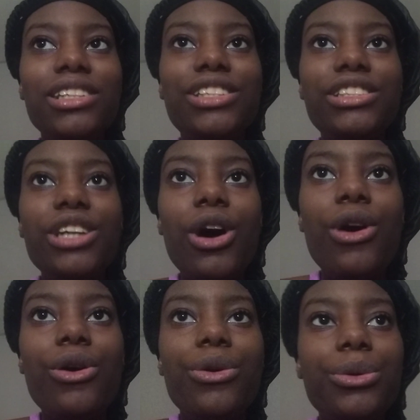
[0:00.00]

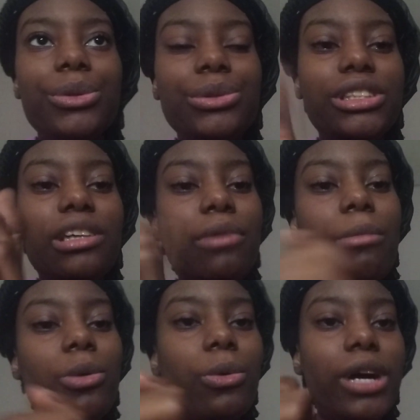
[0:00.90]
So tip
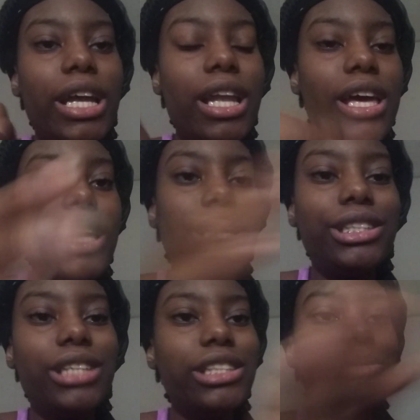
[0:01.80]
number one
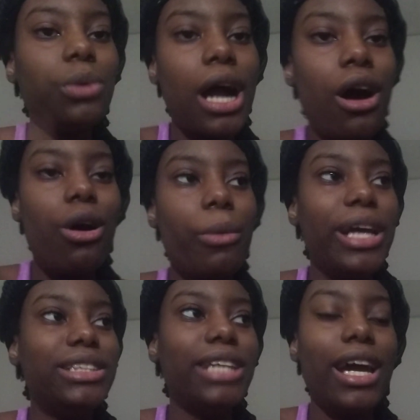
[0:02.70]
is, it's what I
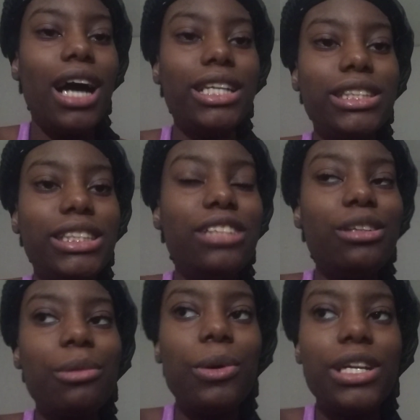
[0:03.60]
always say. Honestly,
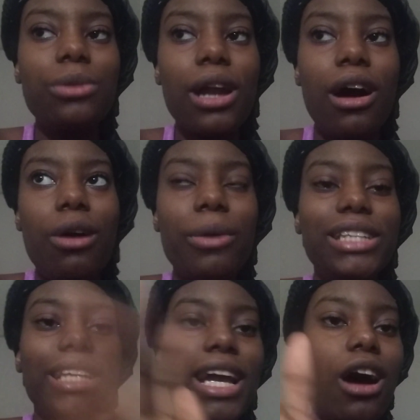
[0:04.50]
tip number one is what I
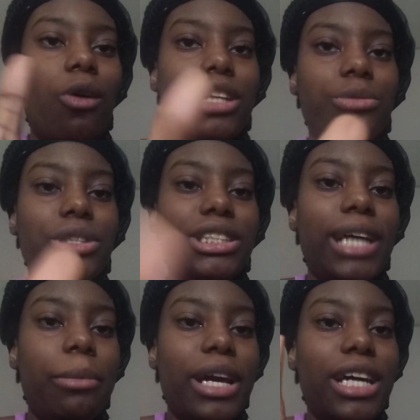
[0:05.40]
always say, and I always will
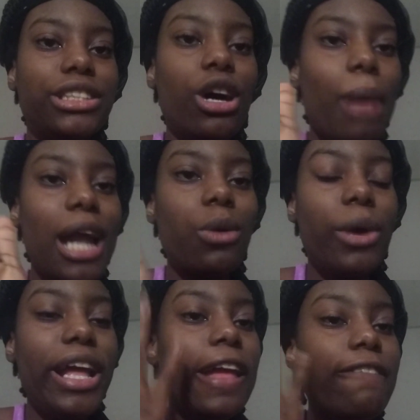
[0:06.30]
say, because no matter
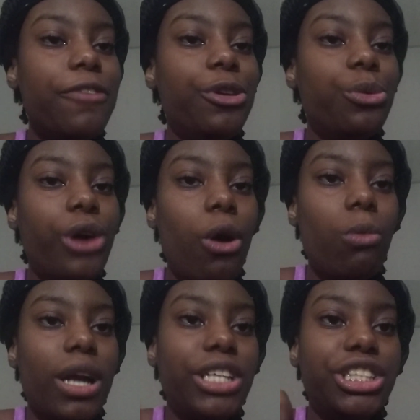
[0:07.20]
what, even if you
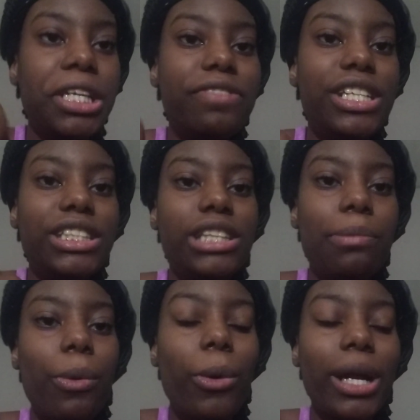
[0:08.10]
don't want to shift, this is
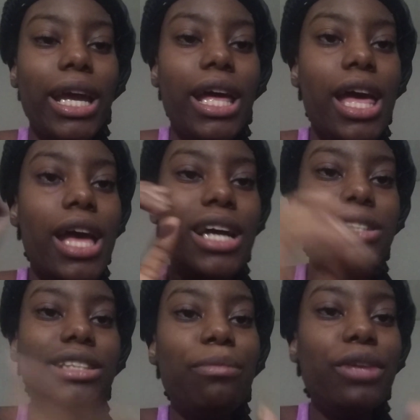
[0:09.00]
important.
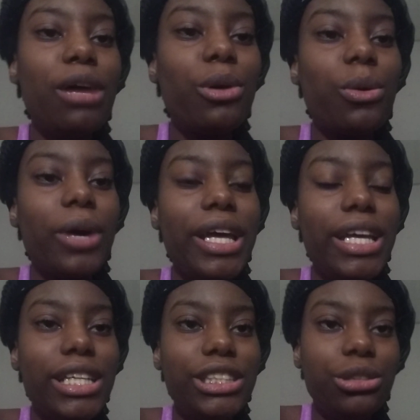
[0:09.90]
Step number
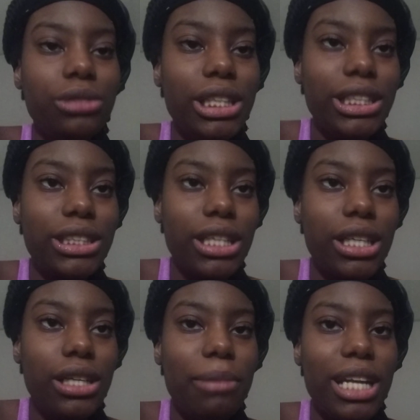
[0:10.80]
one is you need
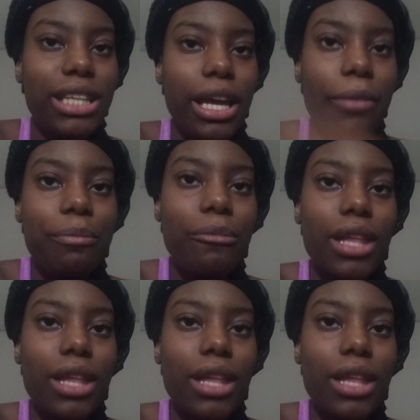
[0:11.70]
to meditate,